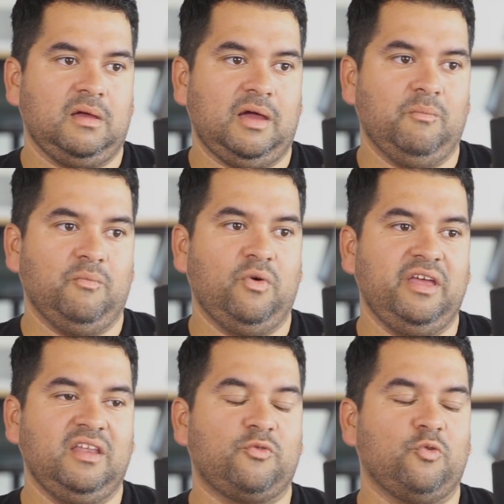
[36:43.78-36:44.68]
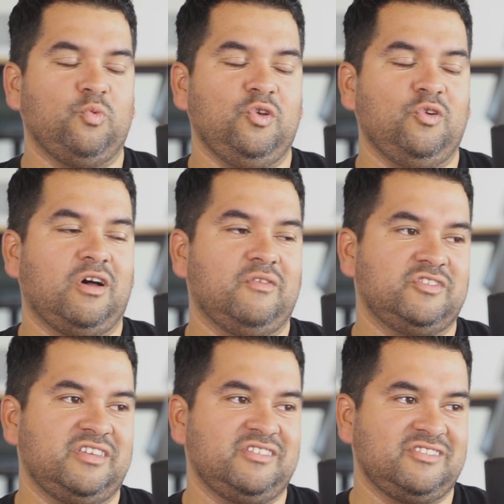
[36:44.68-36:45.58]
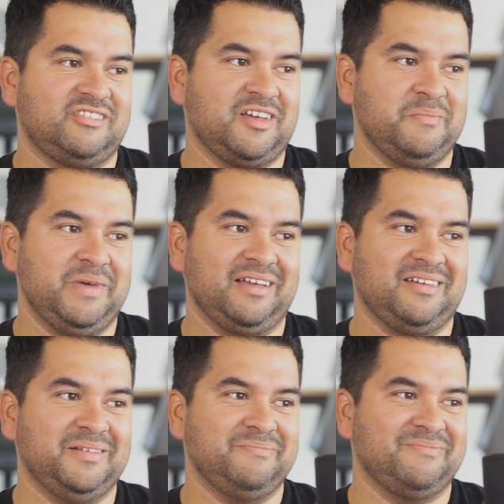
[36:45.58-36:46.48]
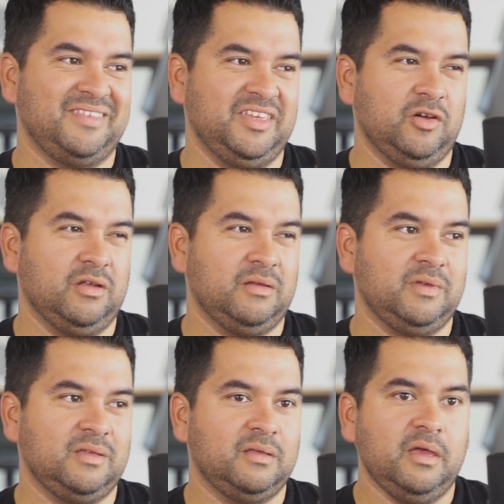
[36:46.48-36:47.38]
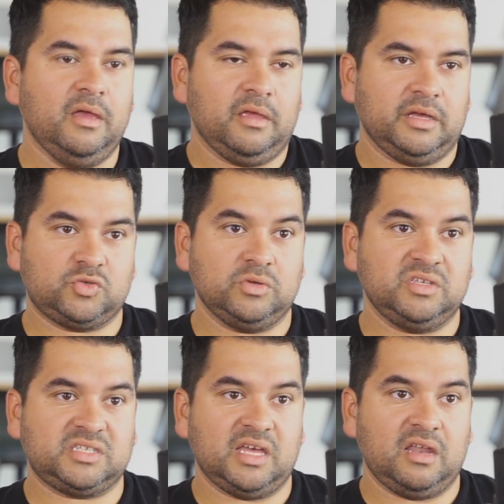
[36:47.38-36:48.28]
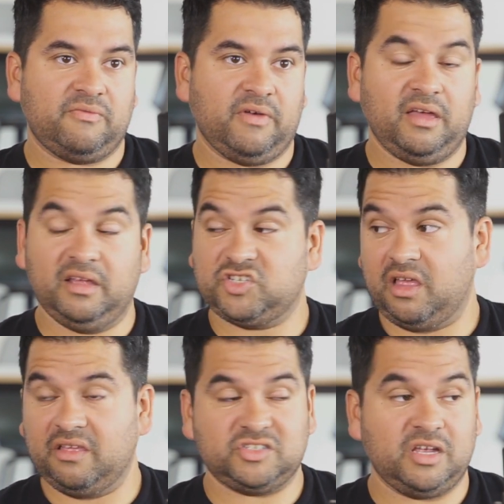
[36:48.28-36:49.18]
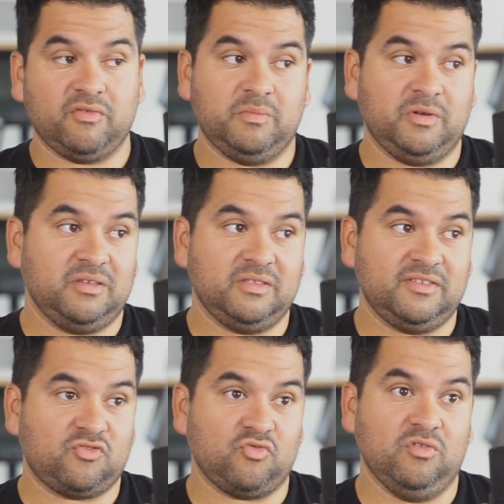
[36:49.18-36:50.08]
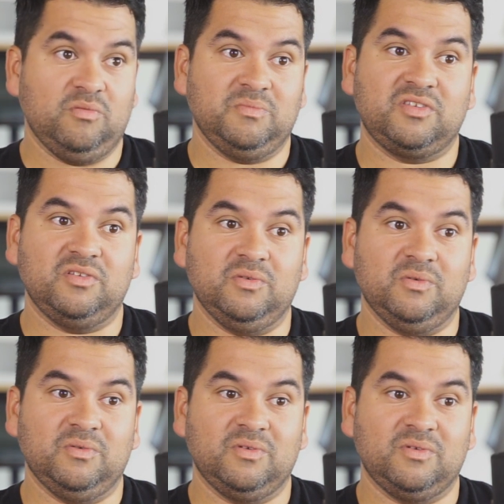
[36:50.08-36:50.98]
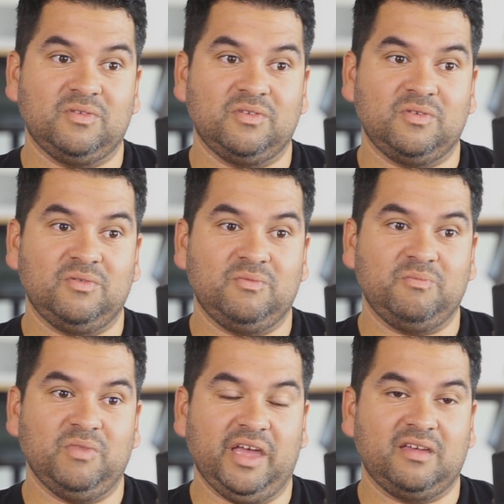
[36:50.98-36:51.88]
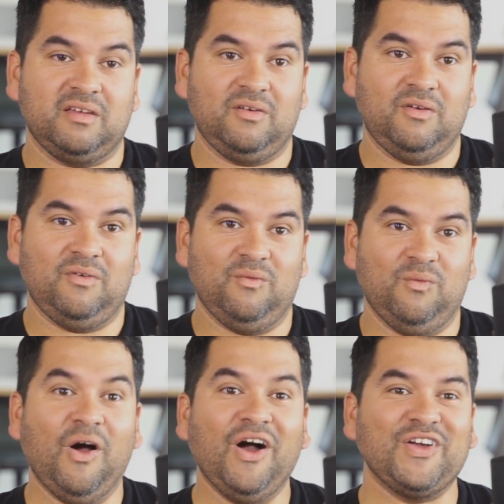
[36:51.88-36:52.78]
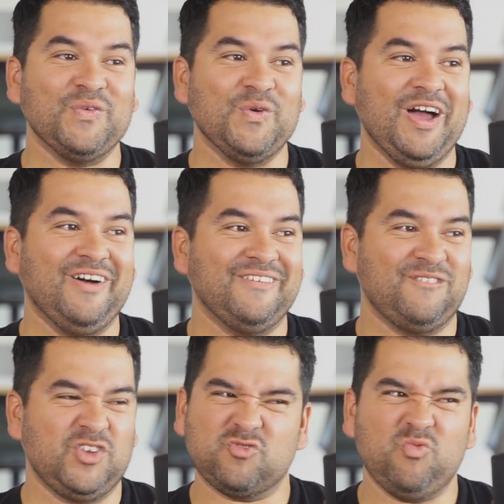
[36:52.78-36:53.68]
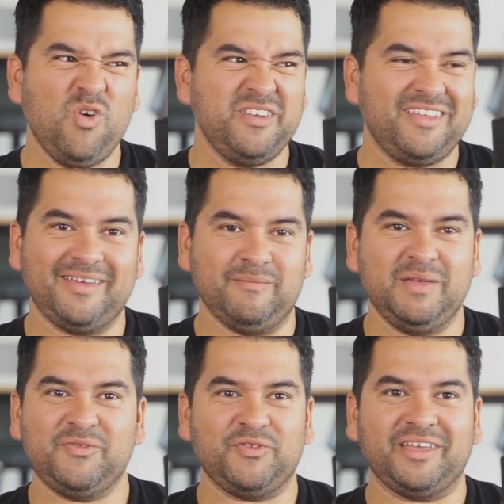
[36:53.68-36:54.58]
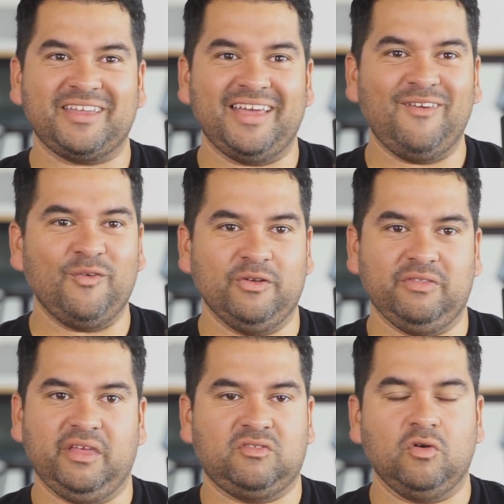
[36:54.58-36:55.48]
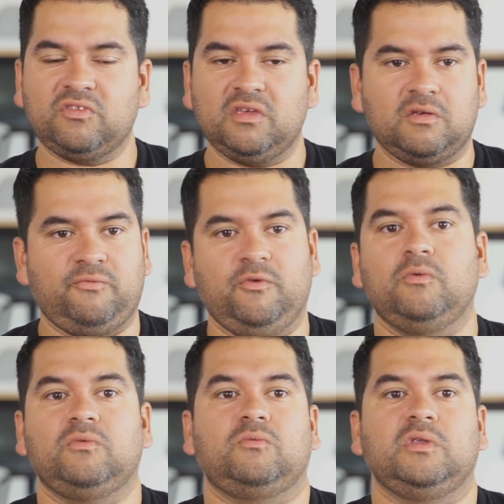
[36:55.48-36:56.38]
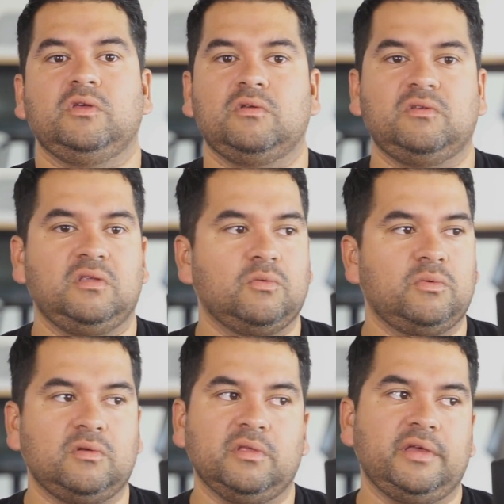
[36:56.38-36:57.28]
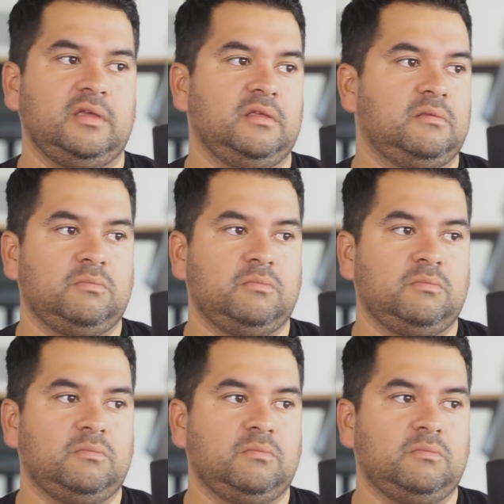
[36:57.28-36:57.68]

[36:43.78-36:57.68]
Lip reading: I'm waiting for real conversations to come back up. You know what I mean? Like, it's really sad if I challenge everybody in this room to, like, walk around just one day, maybe for like an hour. Like, don't take your phone when you go to dinner with your lady.